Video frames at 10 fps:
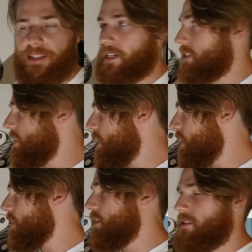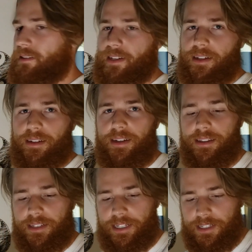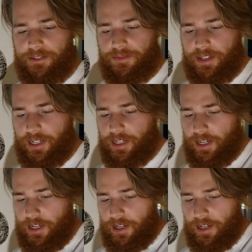like TI, like in the sense of like,